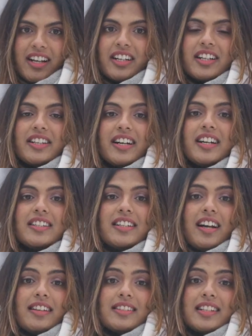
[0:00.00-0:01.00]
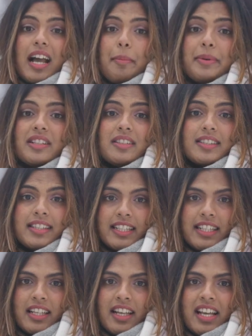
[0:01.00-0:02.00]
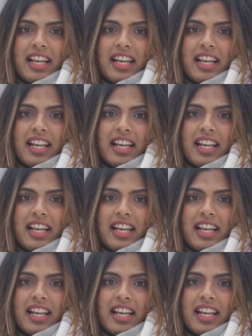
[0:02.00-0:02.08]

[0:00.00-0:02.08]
Karnataka's capital city